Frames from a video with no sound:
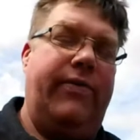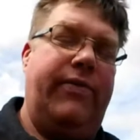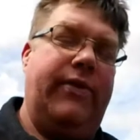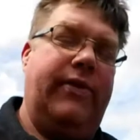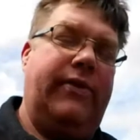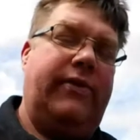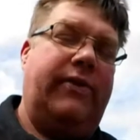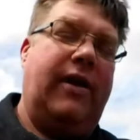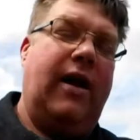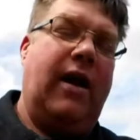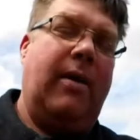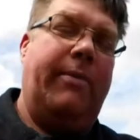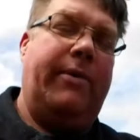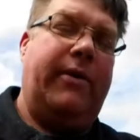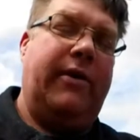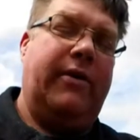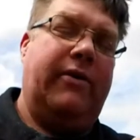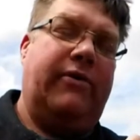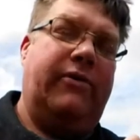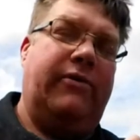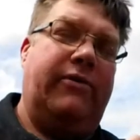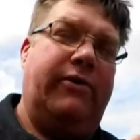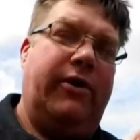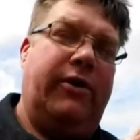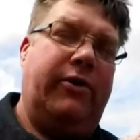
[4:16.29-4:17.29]
This cup
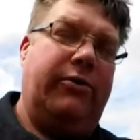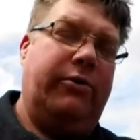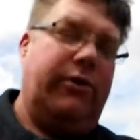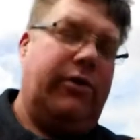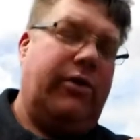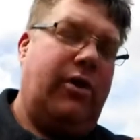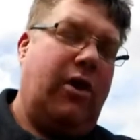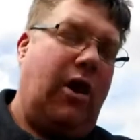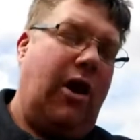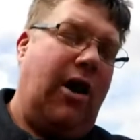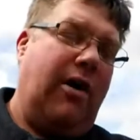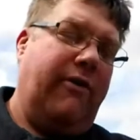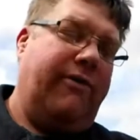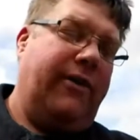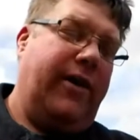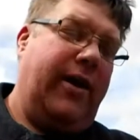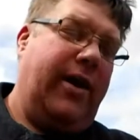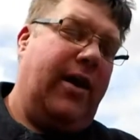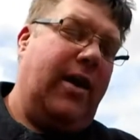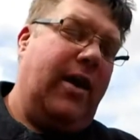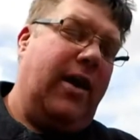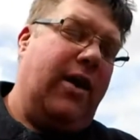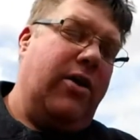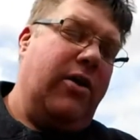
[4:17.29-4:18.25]
gets filled with coffee.